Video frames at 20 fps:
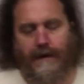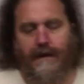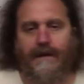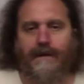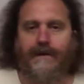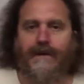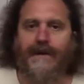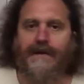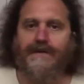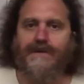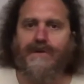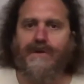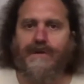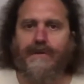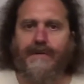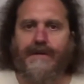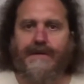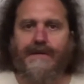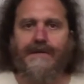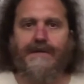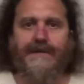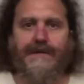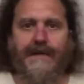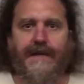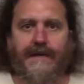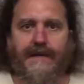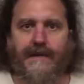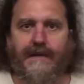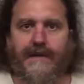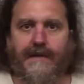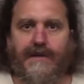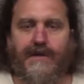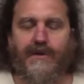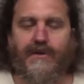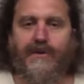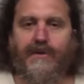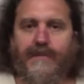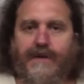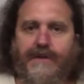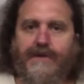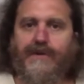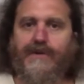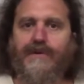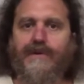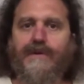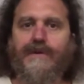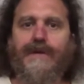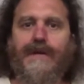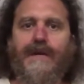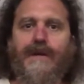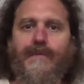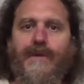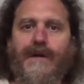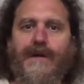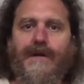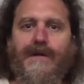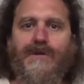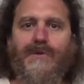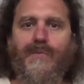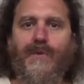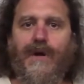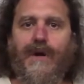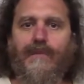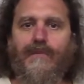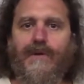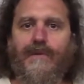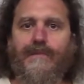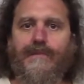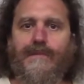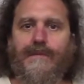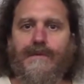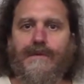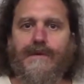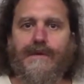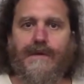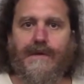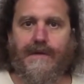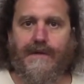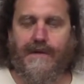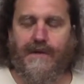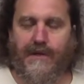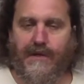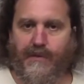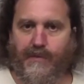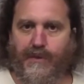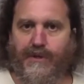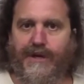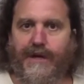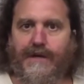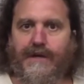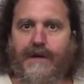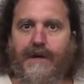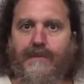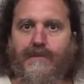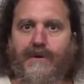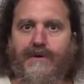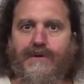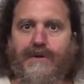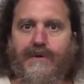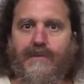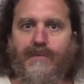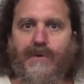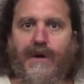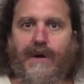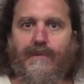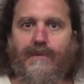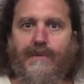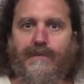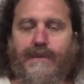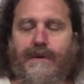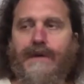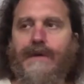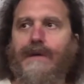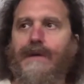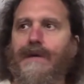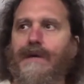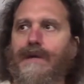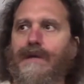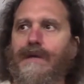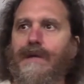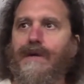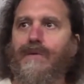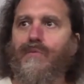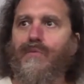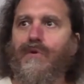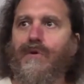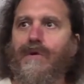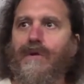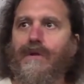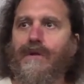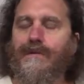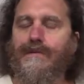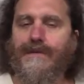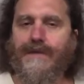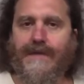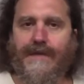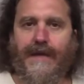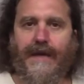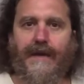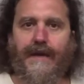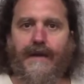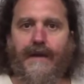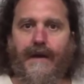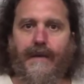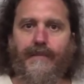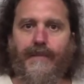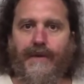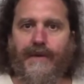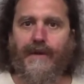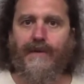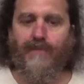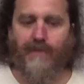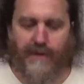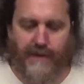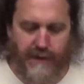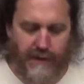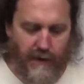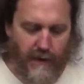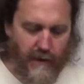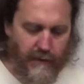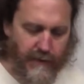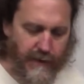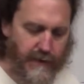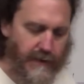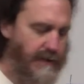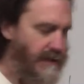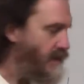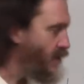Okay, so let me state this 2-dimensional kinematics problem. It's this projectile motion problem, and then we'll set it up and then we'll solve it.